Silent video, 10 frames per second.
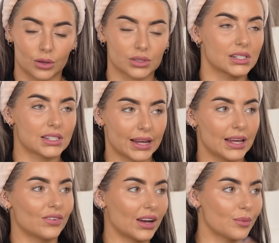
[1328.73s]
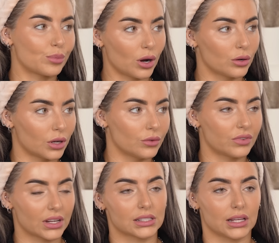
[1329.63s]
I was going to say, if it ain't broke,
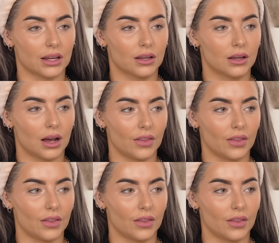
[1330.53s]
don't fix it.